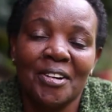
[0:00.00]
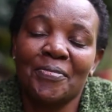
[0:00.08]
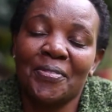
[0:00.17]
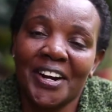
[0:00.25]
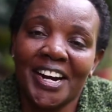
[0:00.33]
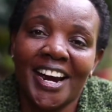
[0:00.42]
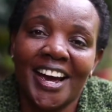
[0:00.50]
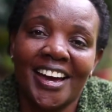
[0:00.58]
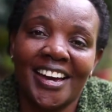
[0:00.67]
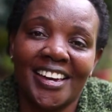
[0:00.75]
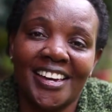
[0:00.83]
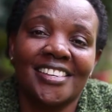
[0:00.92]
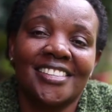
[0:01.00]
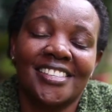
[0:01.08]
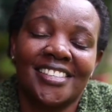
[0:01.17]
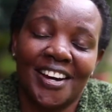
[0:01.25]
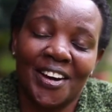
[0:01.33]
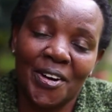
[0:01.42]
Prayer is
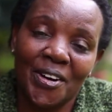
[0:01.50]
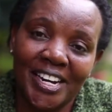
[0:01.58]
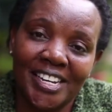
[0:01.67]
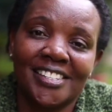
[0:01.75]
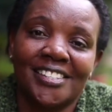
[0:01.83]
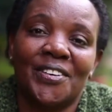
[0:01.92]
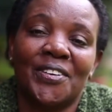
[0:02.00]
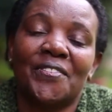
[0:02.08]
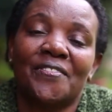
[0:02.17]
the cornerstone